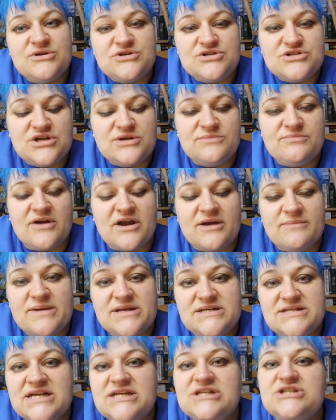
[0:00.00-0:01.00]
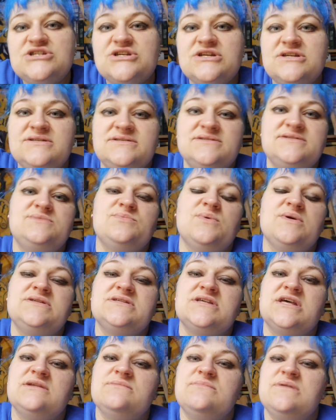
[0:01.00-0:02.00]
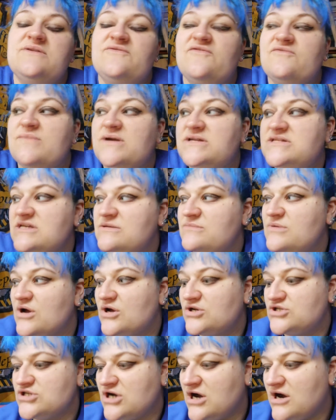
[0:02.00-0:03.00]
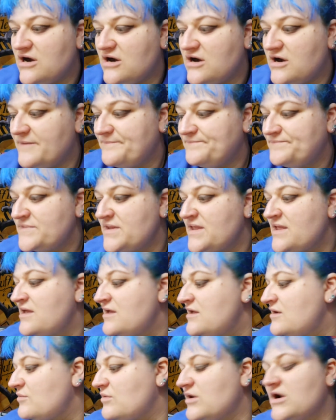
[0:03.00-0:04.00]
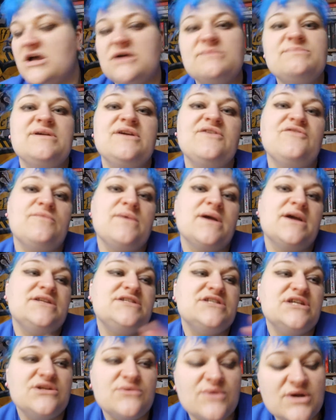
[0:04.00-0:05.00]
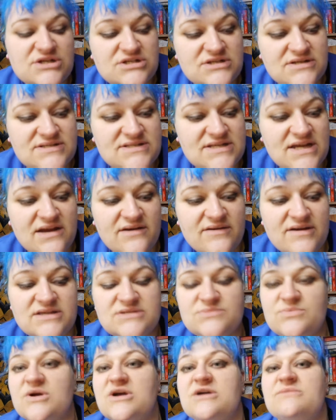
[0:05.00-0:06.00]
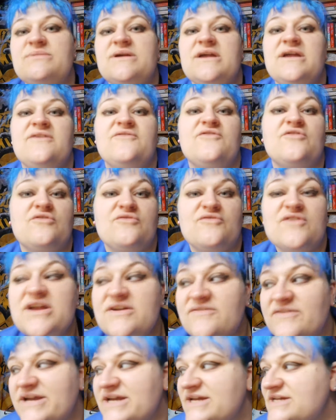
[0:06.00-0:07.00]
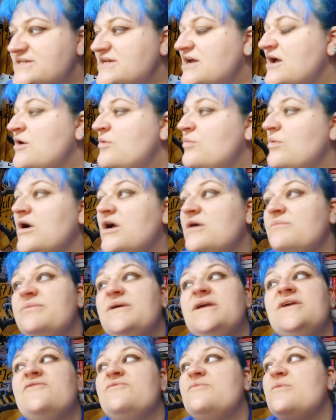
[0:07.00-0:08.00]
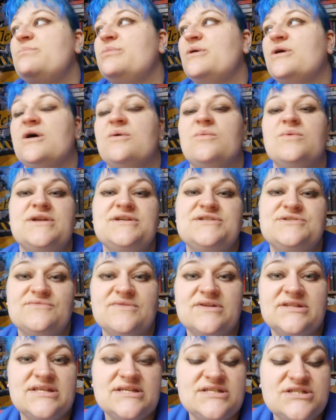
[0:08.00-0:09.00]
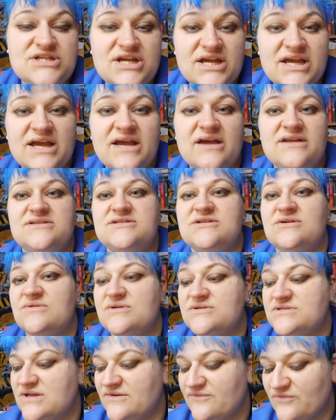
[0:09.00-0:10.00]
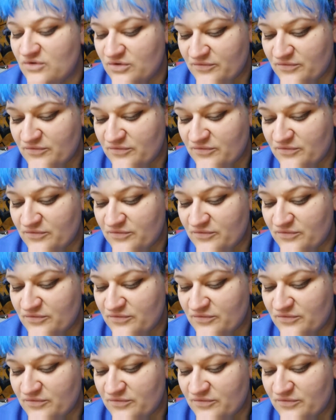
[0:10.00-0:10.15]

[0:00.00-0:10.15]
booktube recommendations, one's going to be from my TBR jar, one could be from a continuation series, one could be for a reread, one could be from a book I wanted to read this year, and so on and so